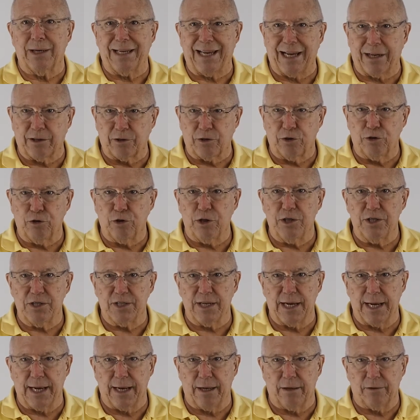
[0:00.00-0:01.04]
to get good
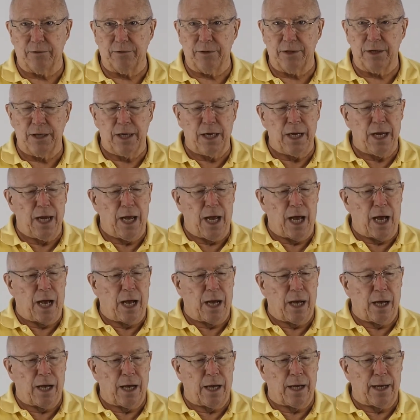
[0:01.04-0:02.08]
sound.
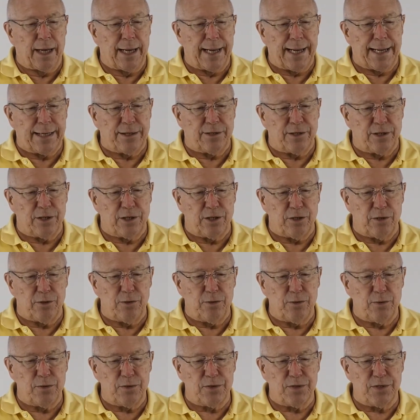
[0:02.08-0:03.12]
Uh, and to
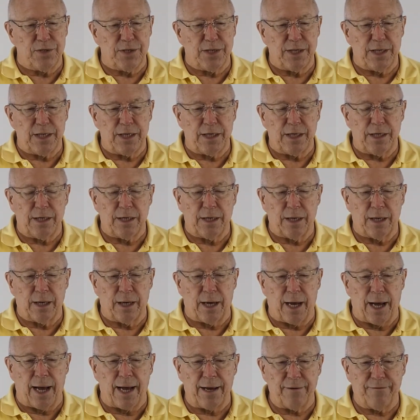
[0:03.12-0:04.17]
use the uh,
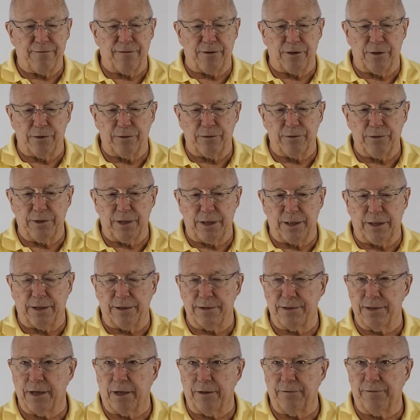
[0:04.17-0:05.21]
iPhone in a
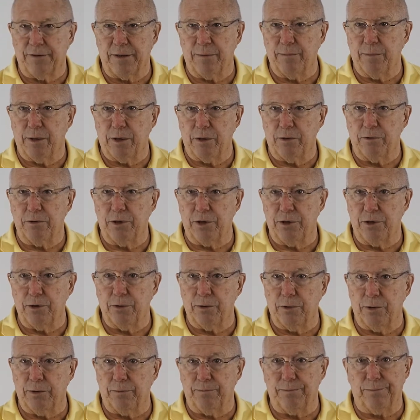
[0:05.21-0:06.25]
selfie mode to
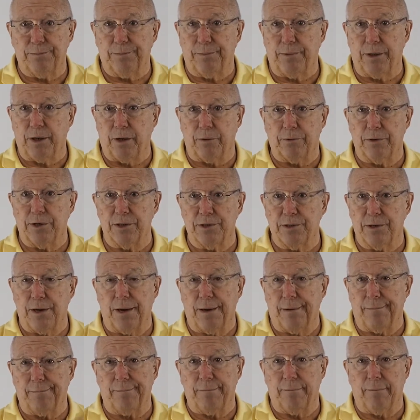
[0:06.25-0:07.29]
do, you know, just
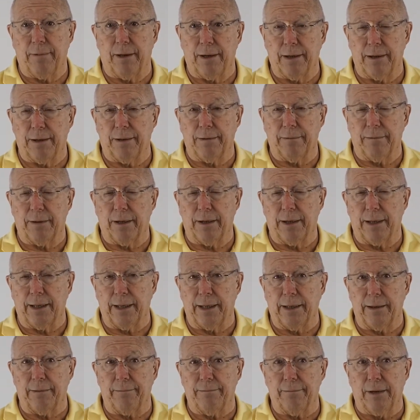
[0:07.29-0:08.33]
uh,
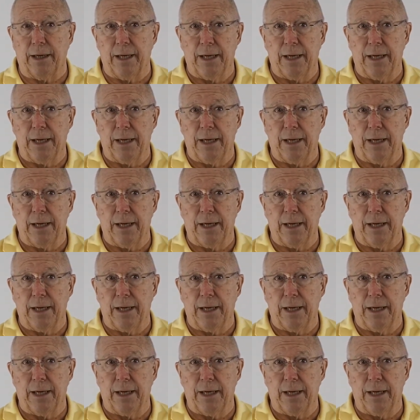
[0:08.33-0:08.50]
a